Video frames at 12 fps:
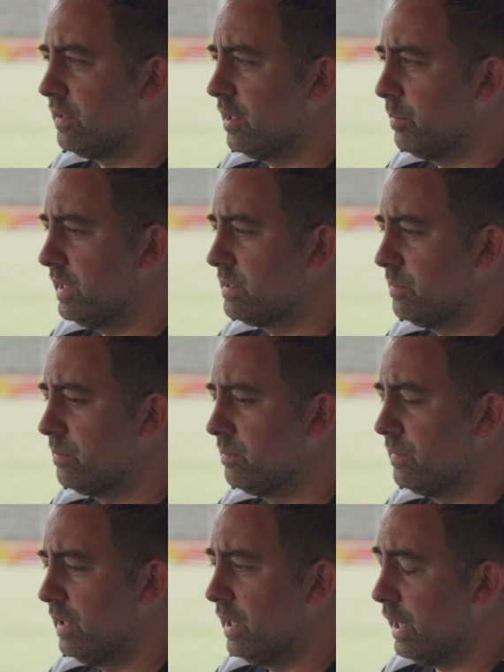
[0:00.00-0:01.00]
going to be some
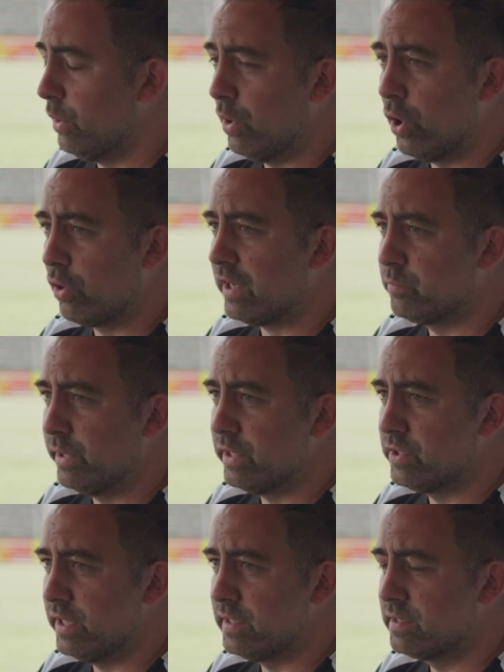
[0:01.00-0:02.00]
a lot of grass
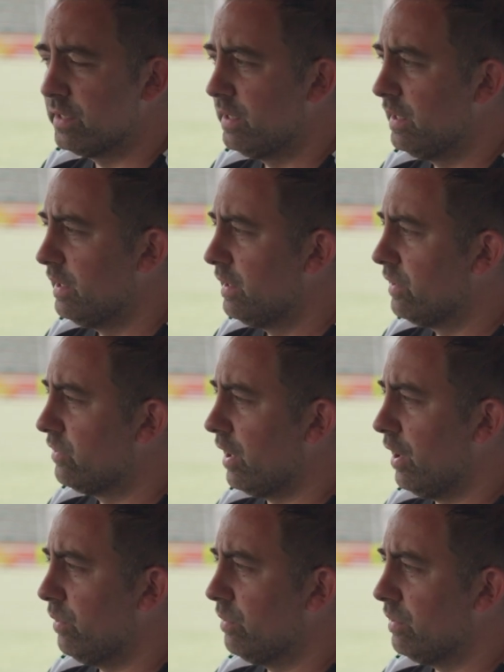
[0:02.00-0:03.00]
pitches.
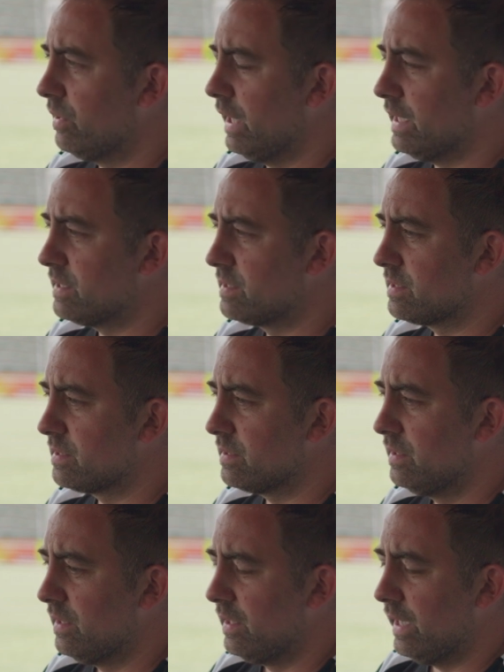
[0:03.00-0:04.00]
So it's
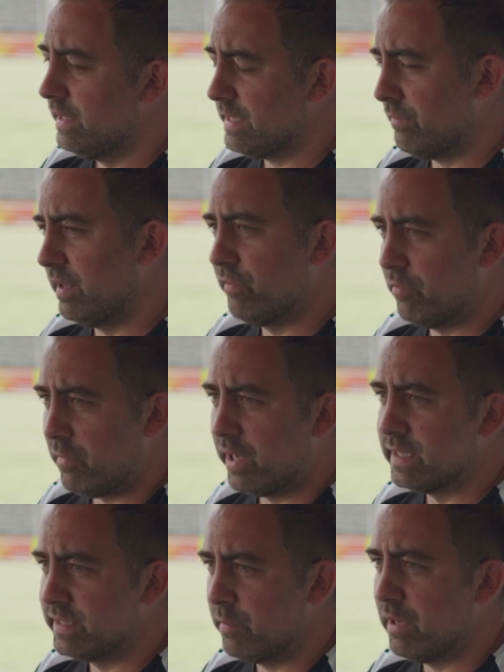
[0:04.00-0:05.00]
having a different mindset